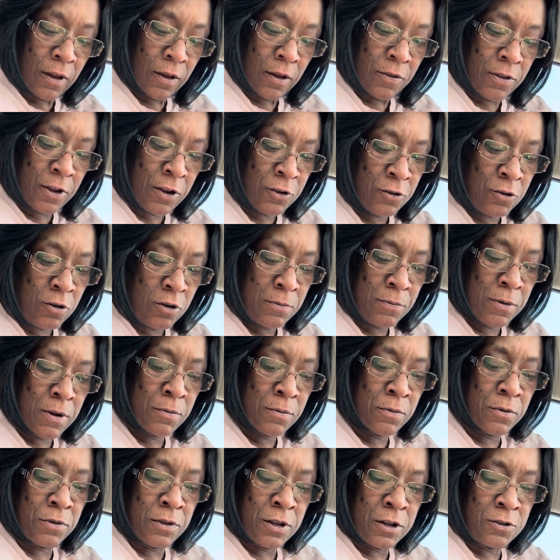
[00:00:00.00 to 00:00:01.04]
there's going
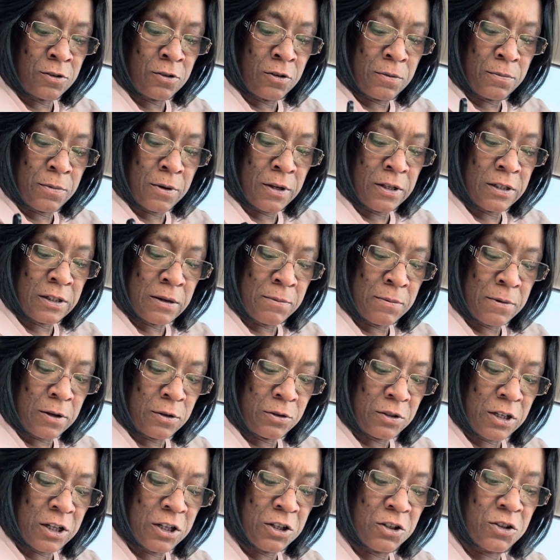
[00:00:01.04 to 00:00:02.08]
to be some of
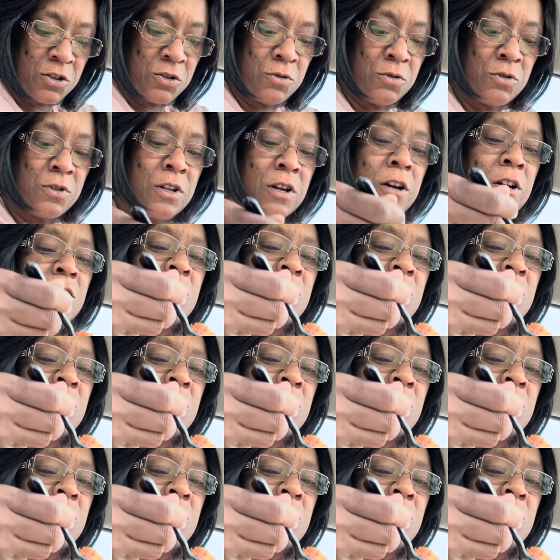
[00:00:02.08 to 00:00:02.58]
those issues there,